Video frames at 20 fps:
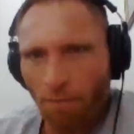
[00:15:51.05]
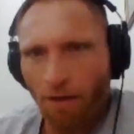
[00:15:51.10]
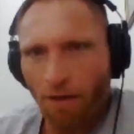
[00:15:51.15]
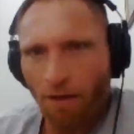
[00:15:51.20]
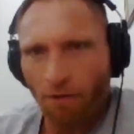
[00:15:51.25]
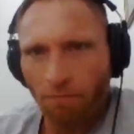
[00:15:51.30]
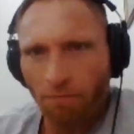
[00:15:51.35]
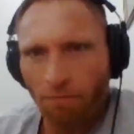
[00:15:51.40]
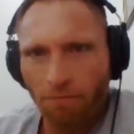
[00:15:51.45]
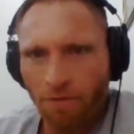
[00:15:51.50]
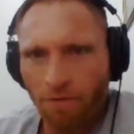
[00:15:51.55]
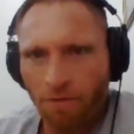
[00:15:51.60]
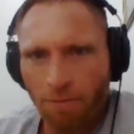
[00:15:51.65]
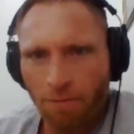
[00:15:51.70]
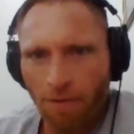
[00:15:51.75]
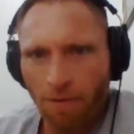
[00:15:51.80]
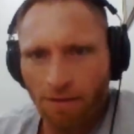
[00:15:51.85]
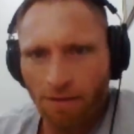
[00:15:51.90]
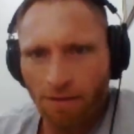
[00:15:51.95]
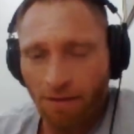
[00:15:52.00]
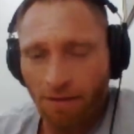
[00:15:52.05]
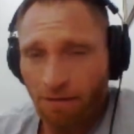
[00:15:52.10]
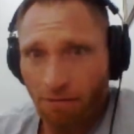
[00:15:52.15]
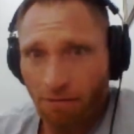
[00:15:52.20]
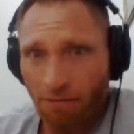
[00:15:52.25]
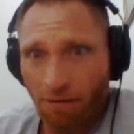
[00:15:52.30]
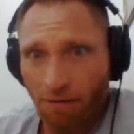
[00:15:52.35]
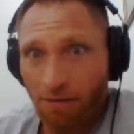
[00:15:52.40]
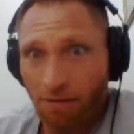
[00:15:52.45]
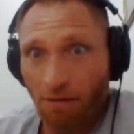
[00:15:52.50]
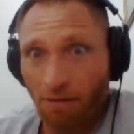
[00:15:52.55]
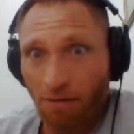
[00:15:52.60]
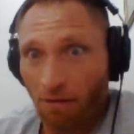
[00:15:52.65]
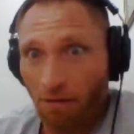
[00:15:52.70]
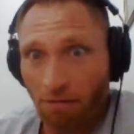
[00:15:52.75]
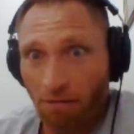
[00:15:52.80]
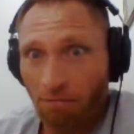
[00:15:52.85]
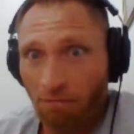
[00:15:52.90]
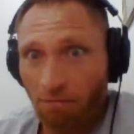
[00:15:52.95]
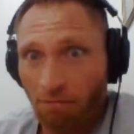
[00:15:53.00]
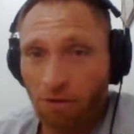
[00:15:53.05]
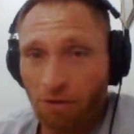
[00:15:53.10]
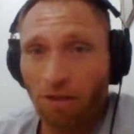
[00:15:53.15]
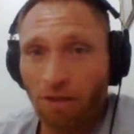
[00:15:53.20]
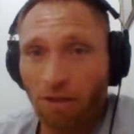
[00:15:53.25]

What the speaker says: you know anything about our space, that's a